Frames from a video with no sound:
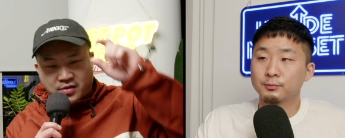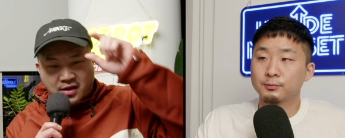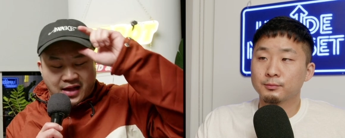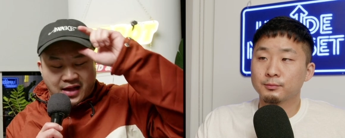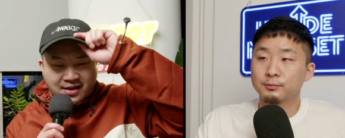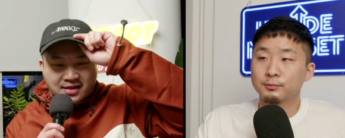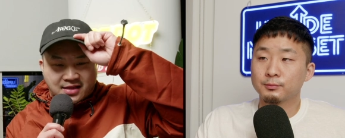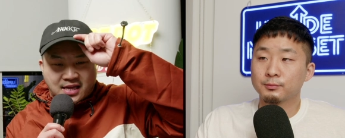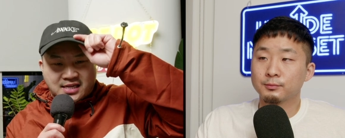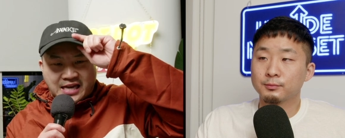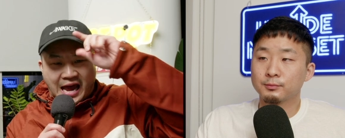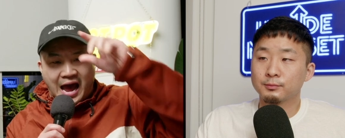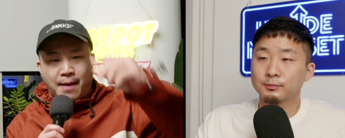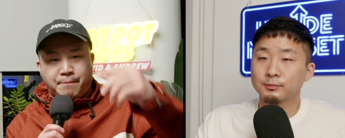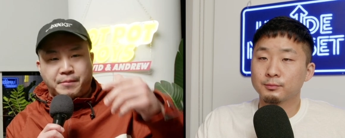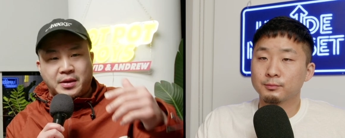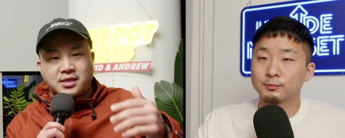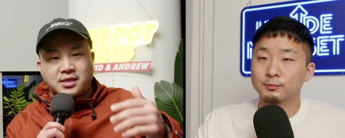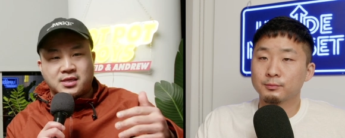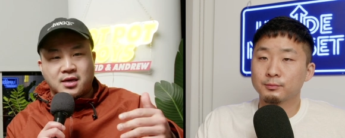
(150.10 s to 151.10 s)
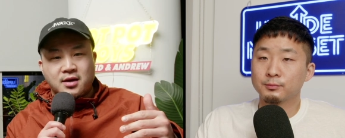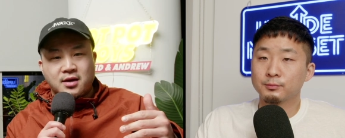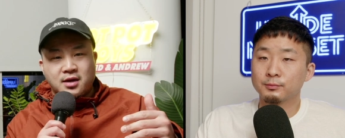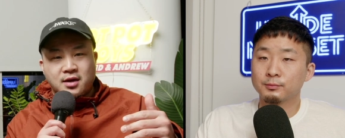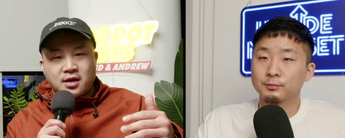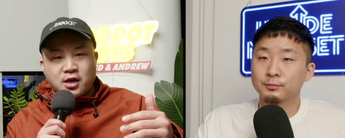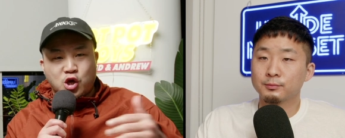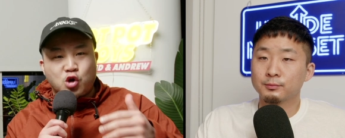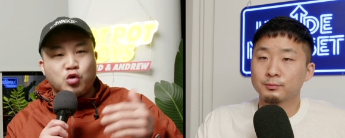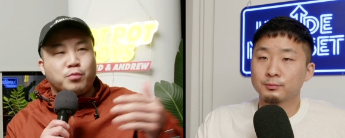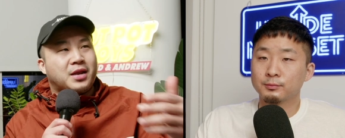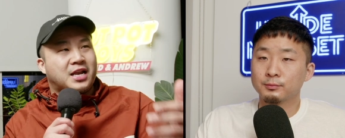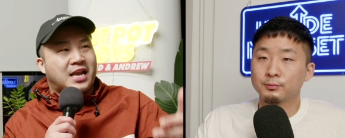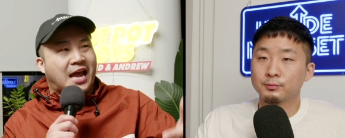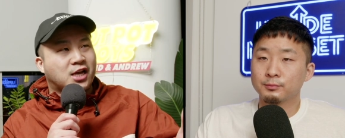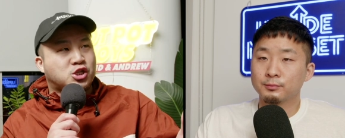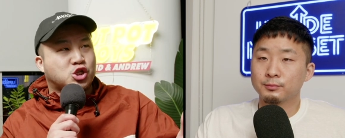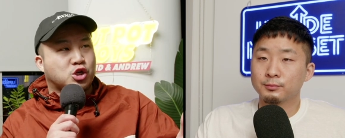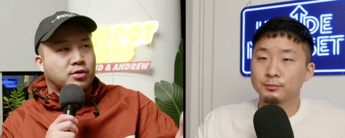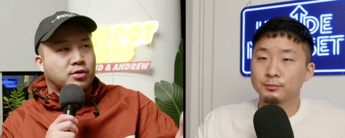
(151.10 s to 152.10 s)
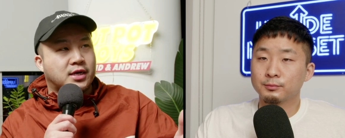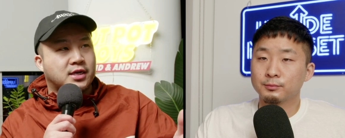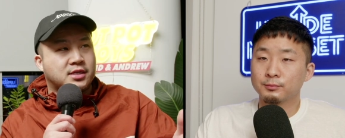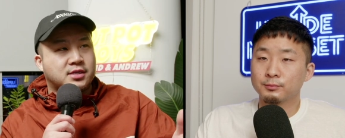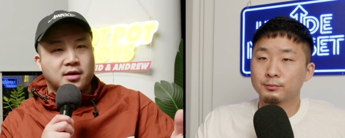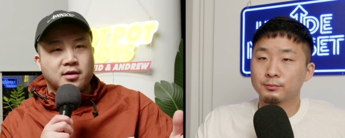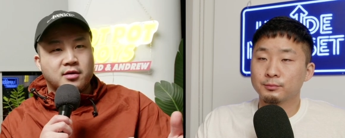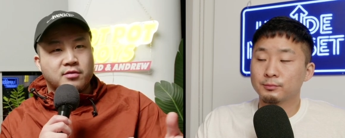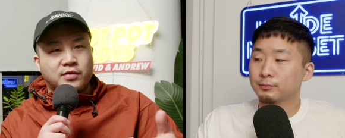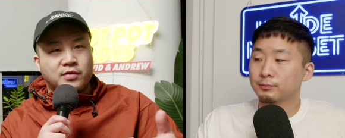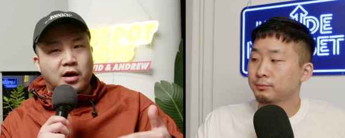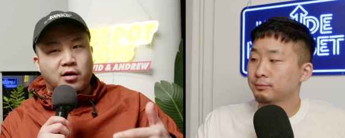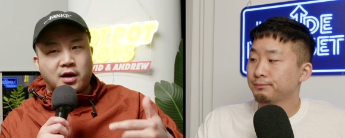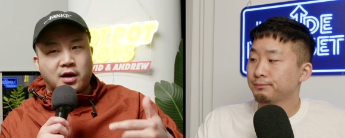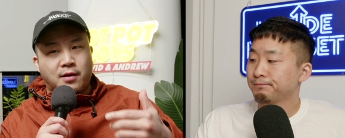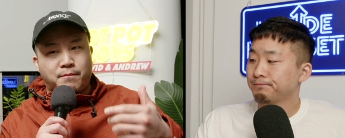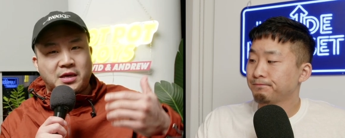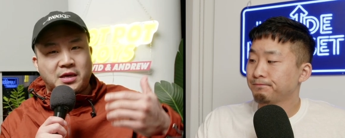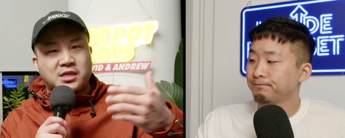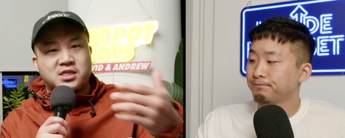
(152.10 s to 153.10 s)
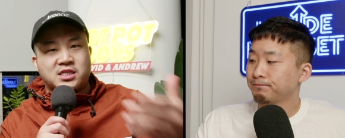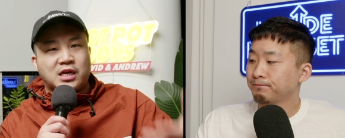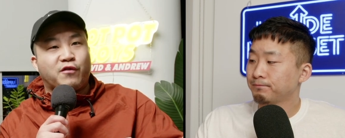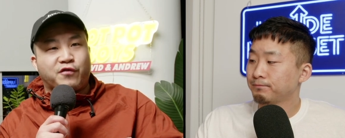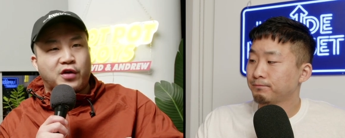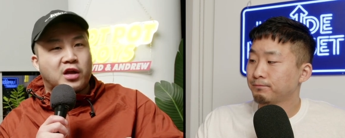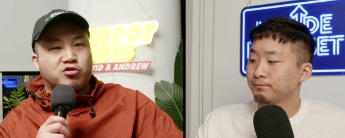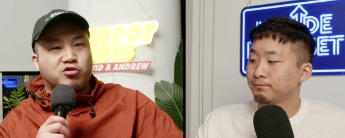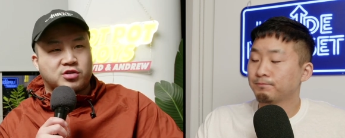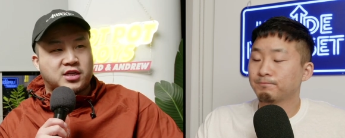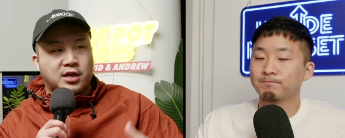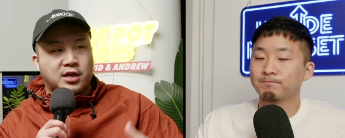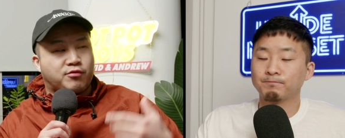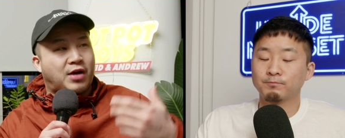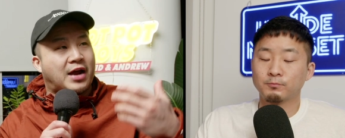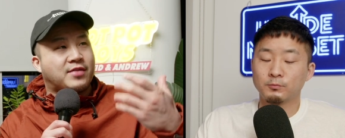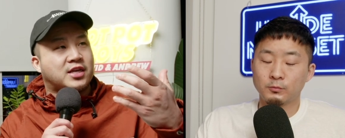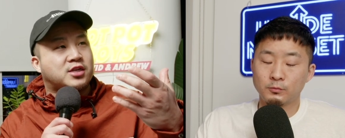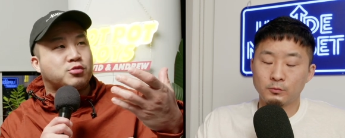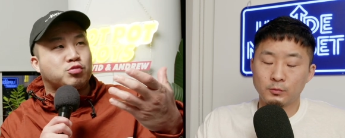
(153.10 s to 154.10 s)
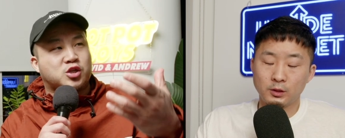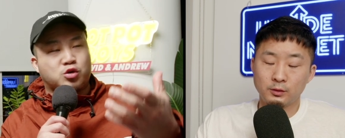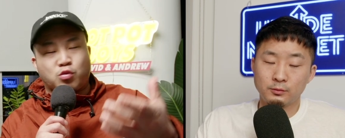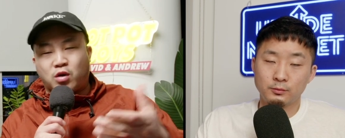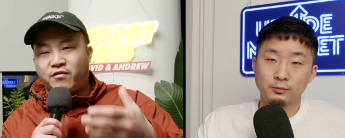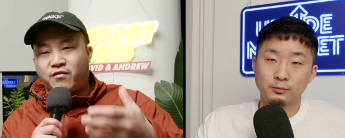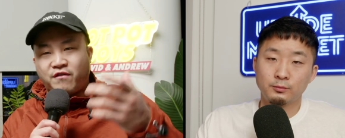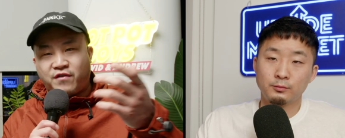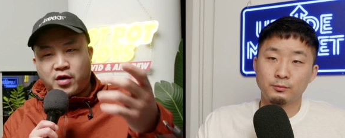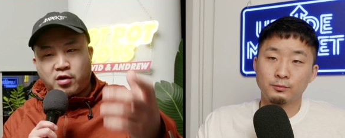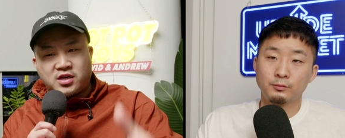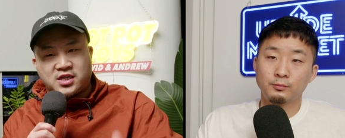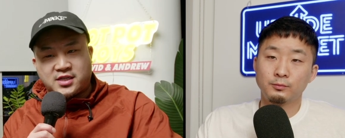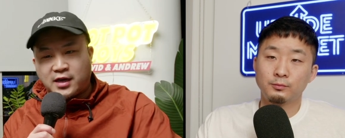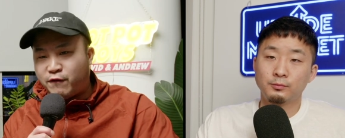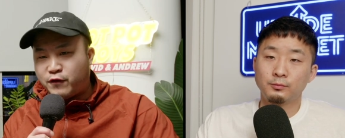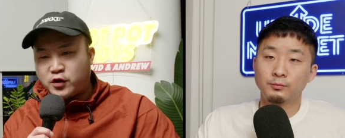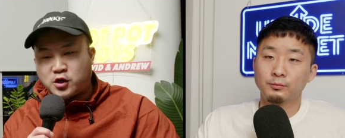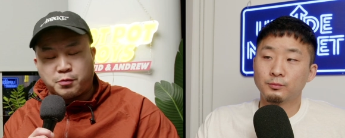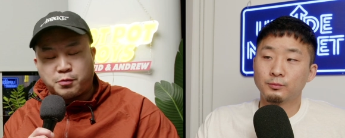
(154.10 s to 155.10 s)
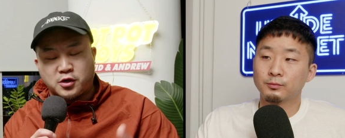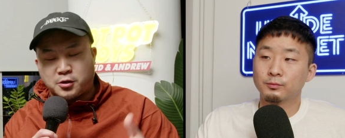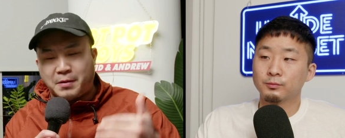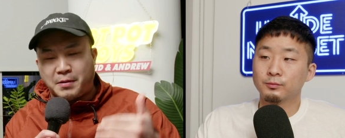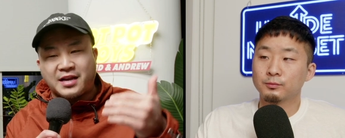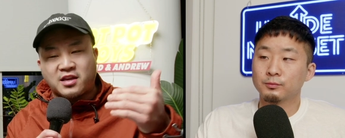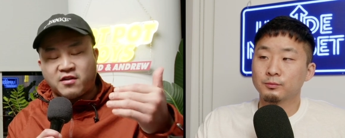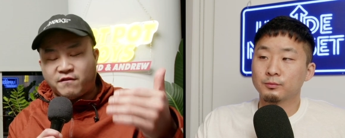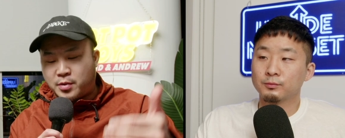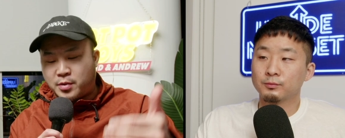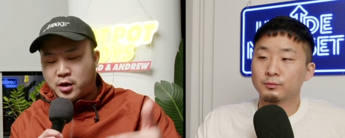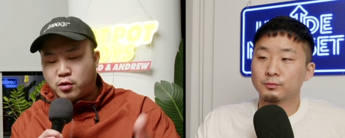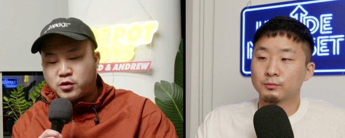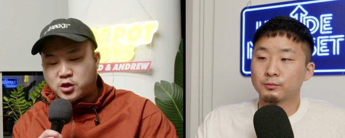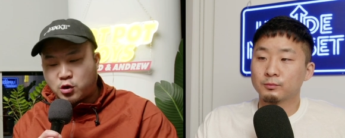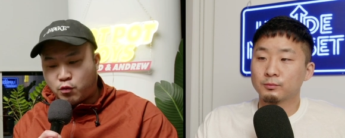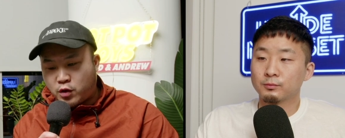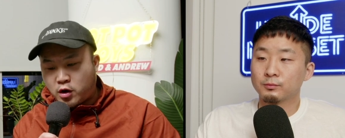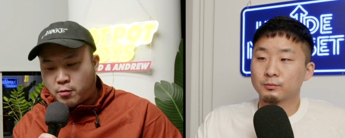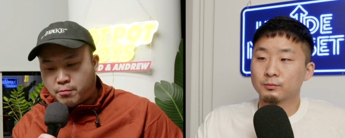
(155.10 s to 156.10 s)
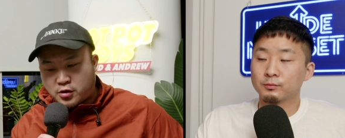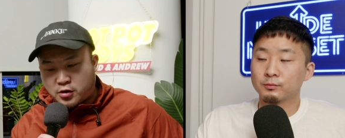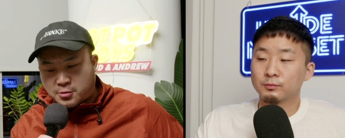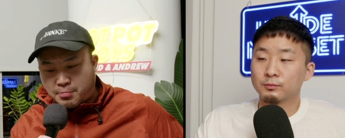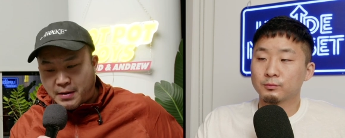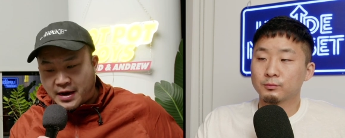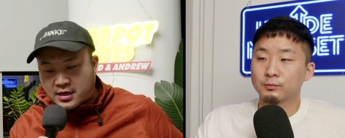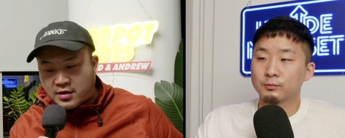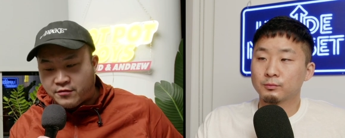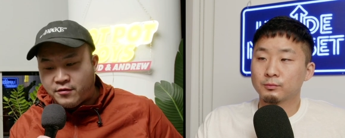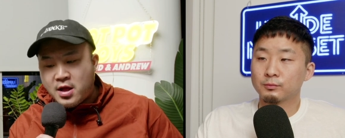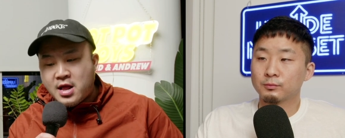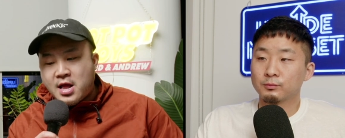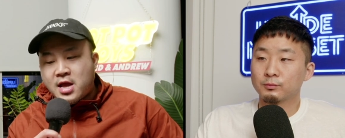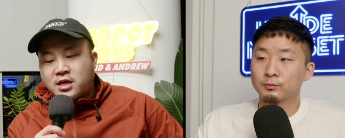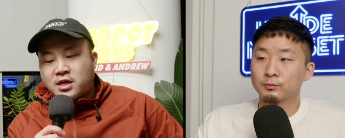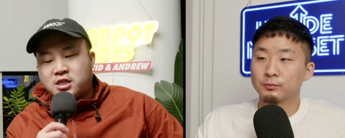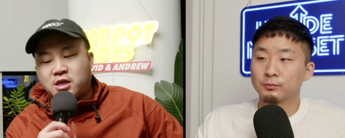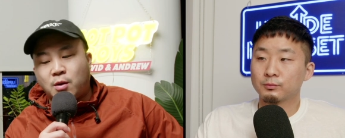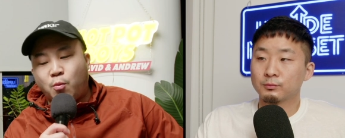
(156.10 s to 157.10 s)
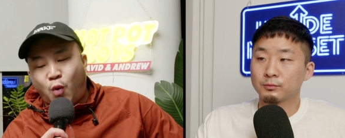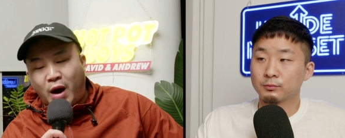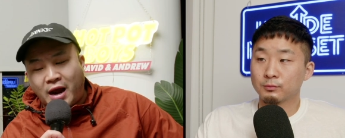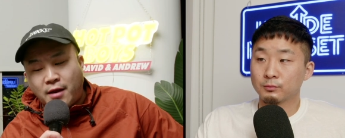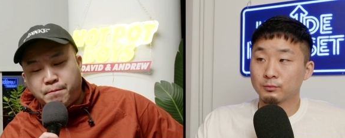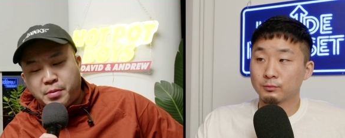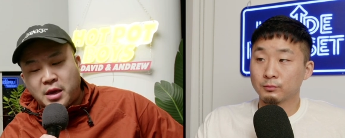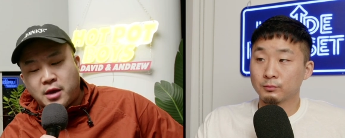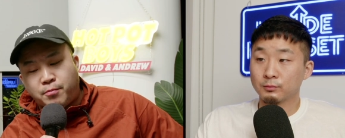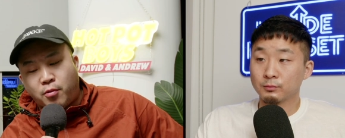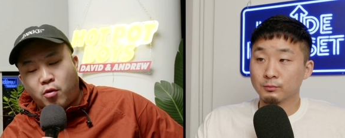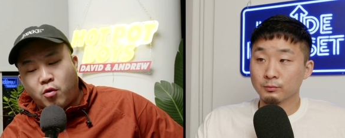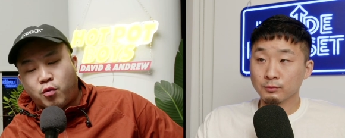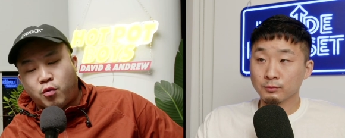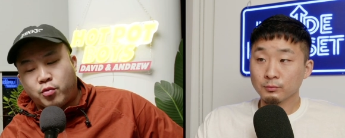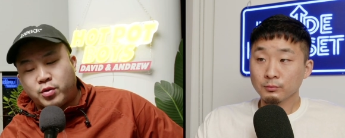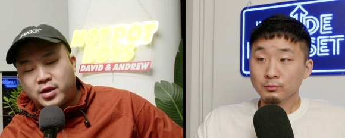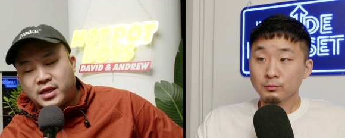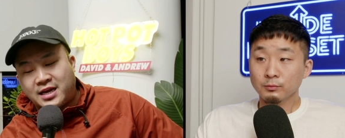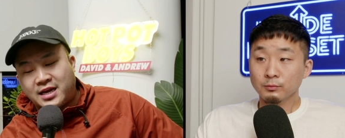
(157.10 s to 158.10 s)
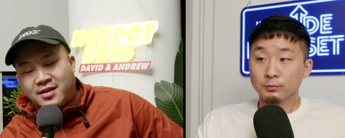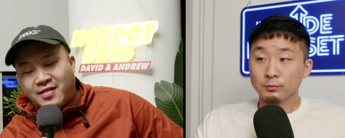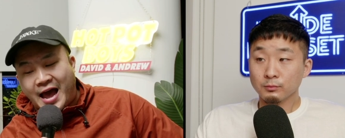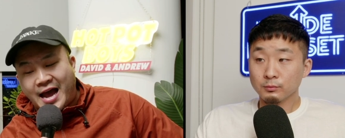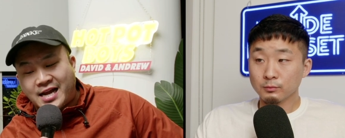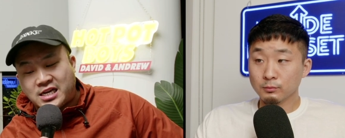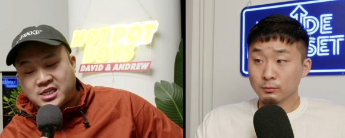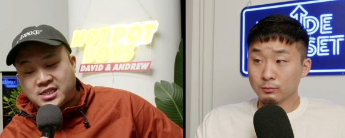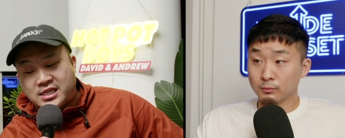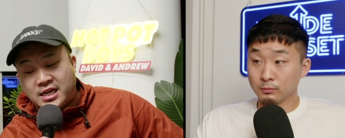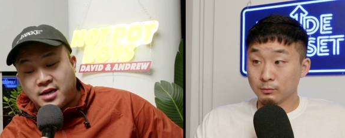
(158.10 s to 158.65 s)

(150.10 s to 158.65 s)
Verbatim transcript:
Speaker 1: like this happens, human nature is they're going to be self-interested, right? This was sort of a very selfish perspective, but it was a real perspective. Some white people were really glad to see,